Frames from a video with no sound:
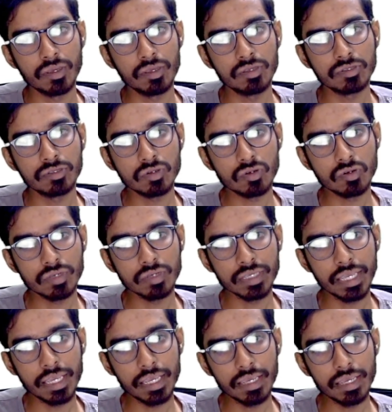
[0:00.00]
So
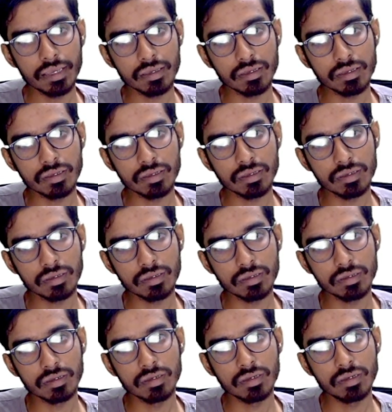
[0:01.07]
A
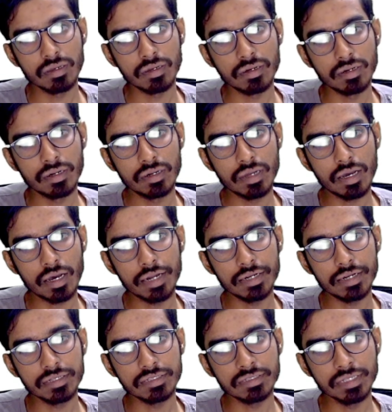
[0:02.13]

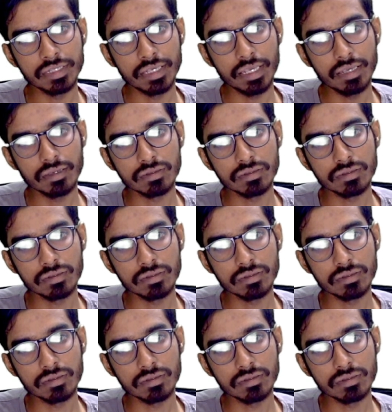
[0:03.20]
dot C